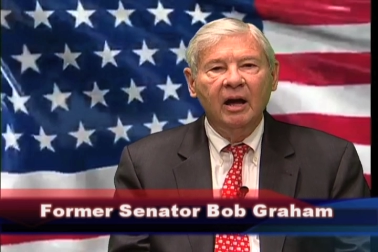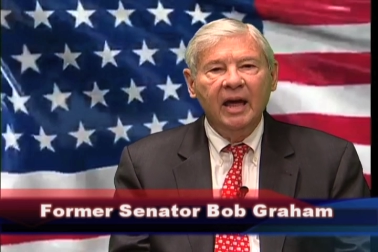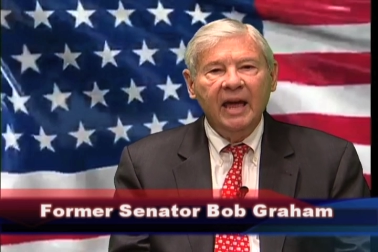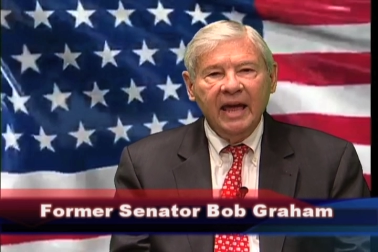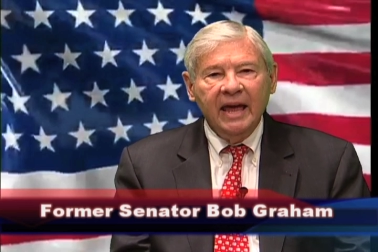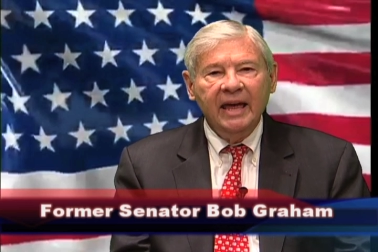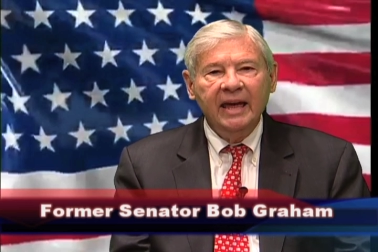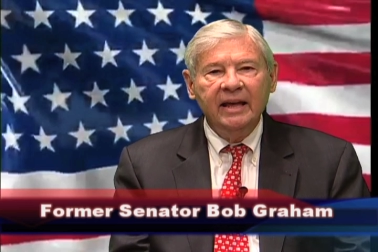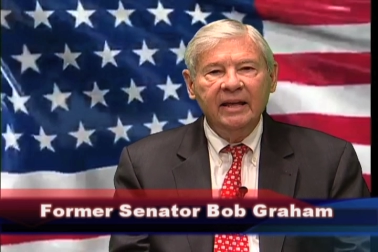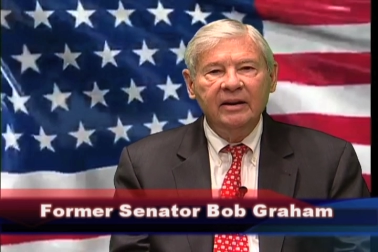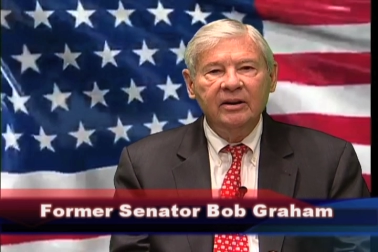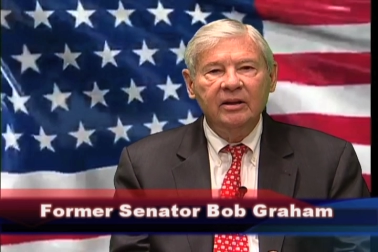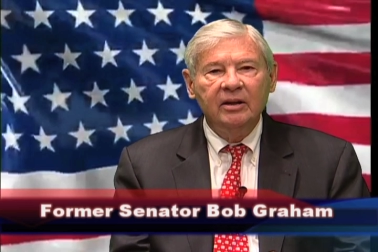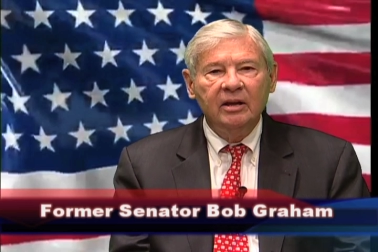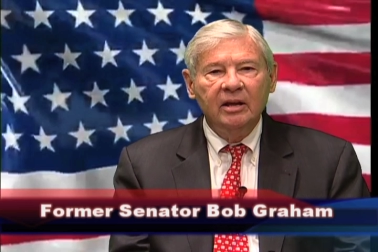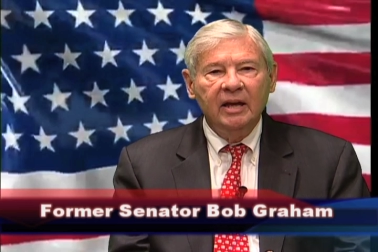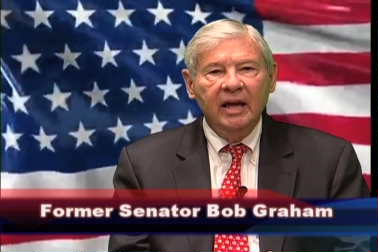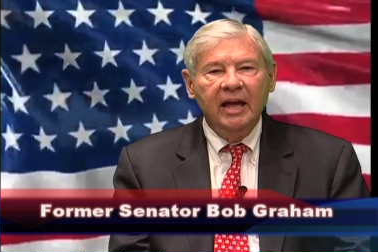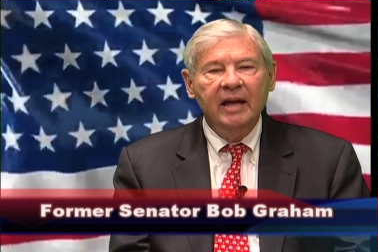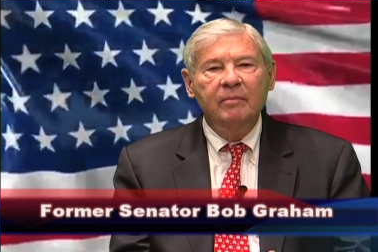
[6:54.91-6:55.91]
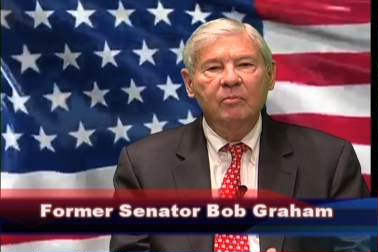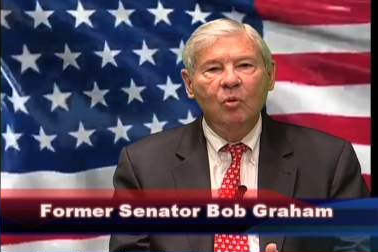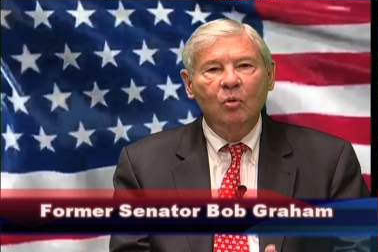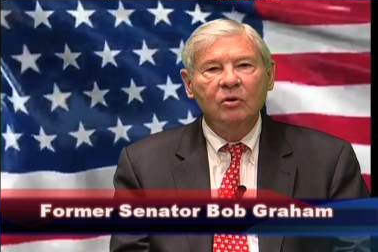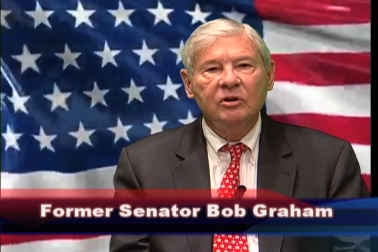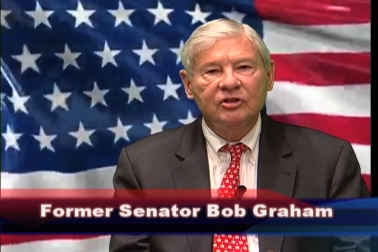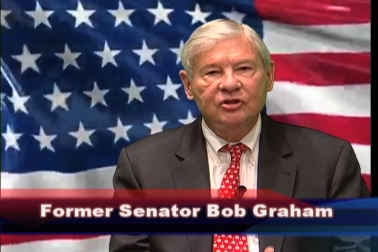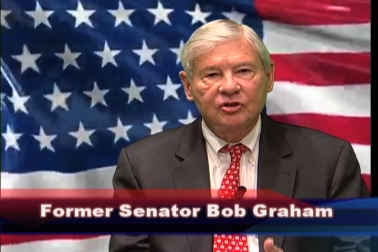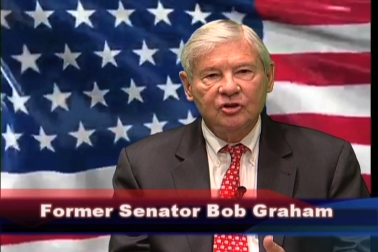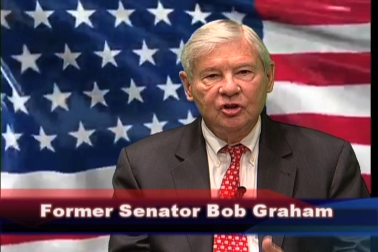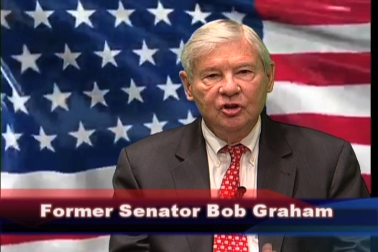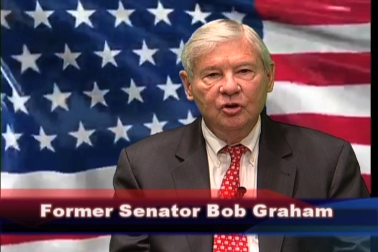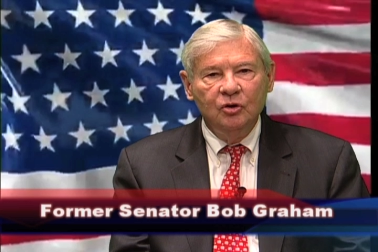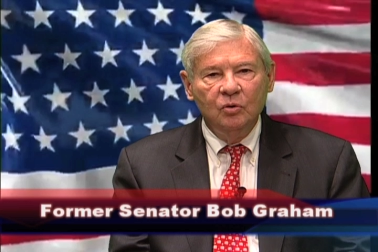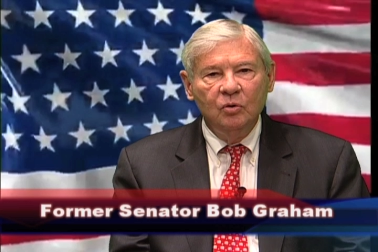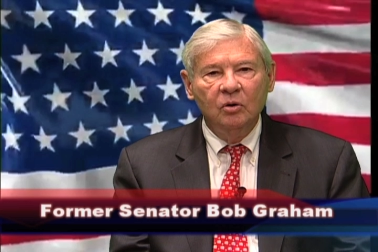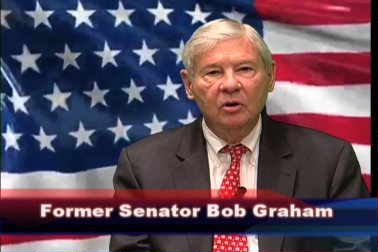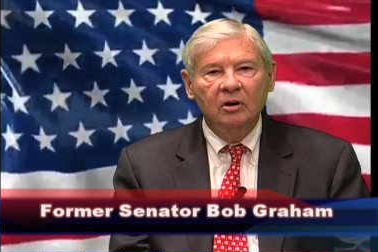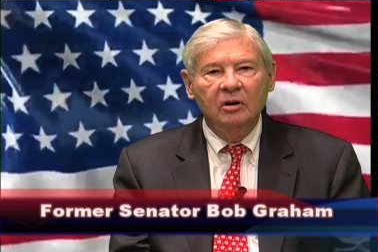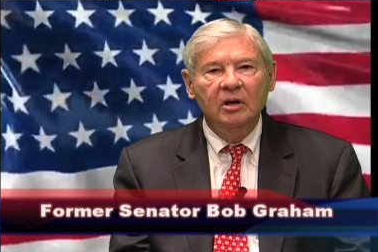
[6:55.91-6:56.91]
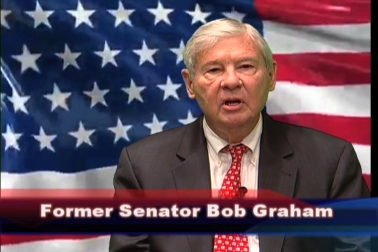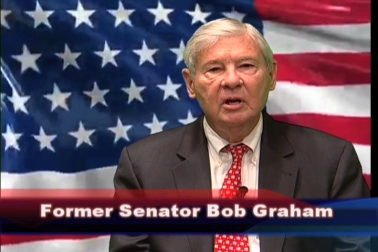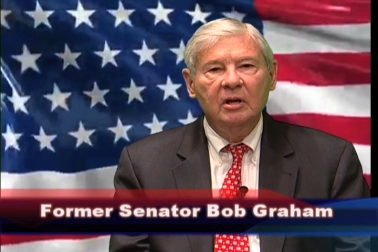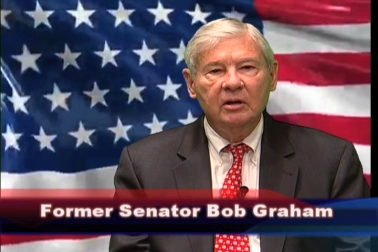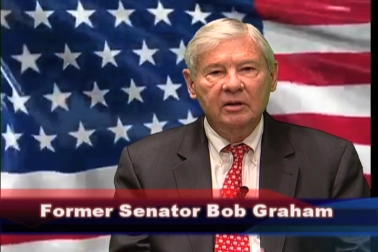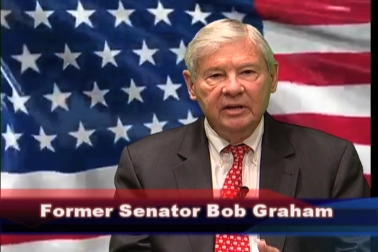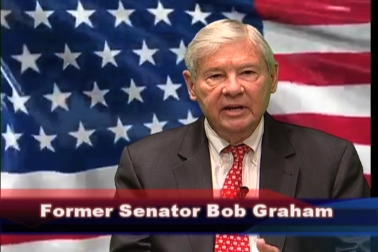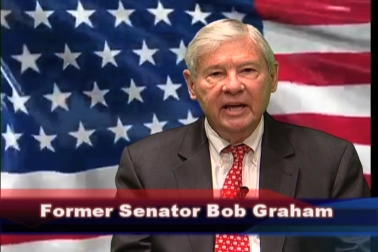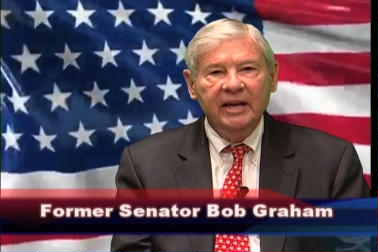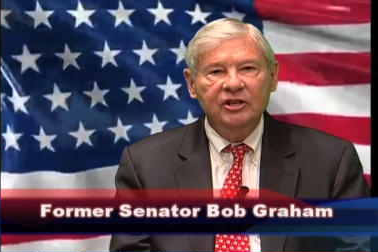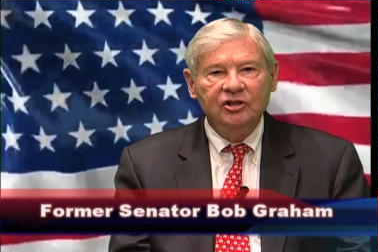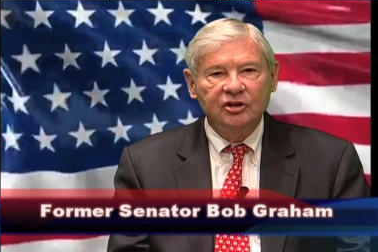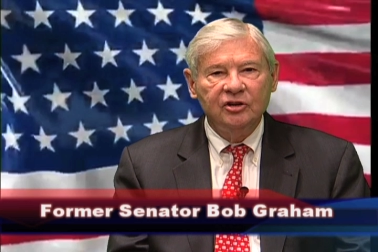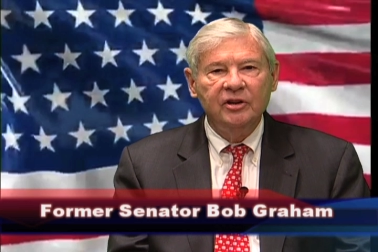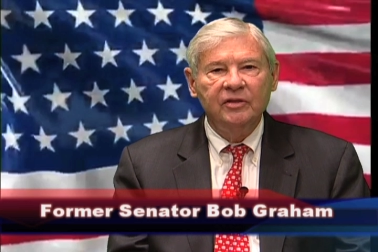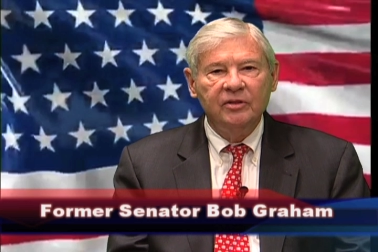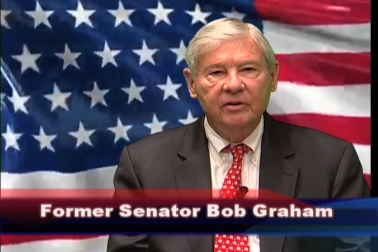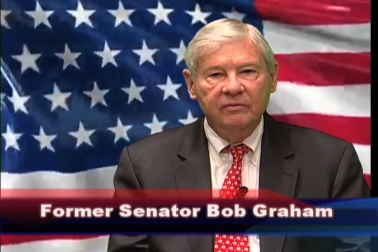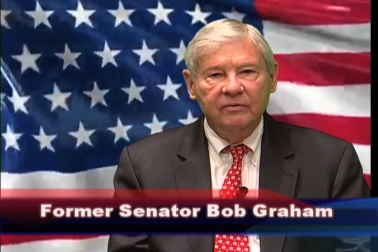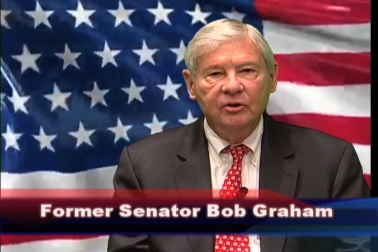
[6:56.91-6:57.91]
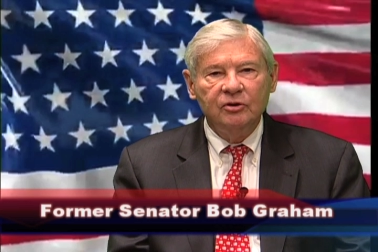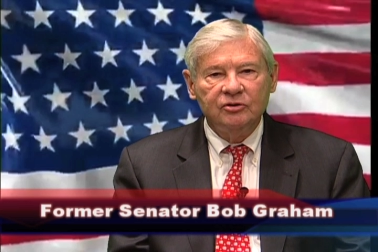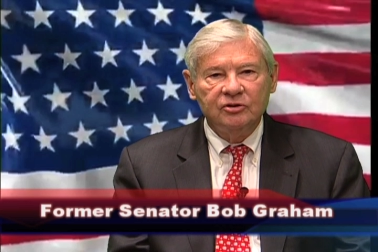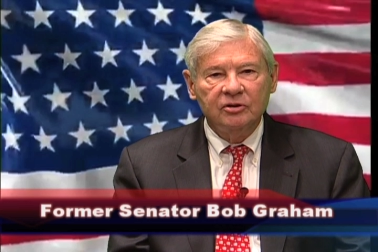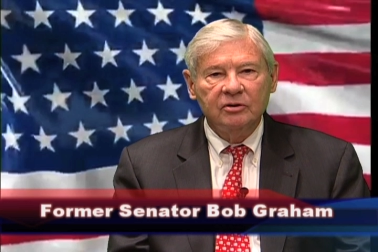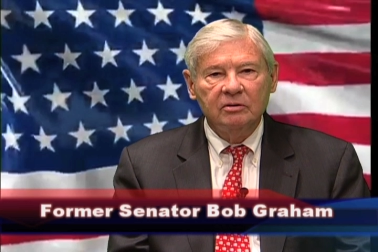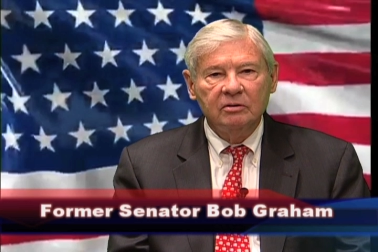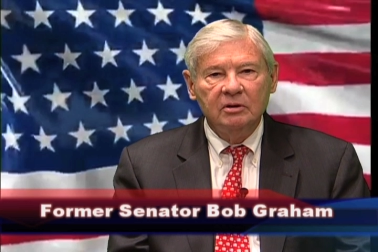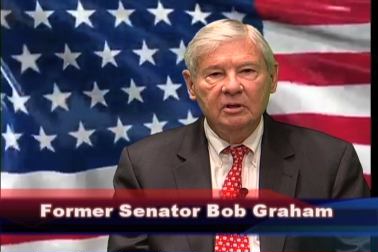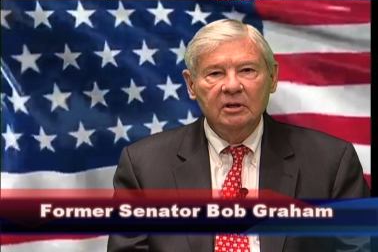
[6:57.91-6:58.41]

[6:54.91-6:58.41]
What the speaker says: and a more secure nation in the future.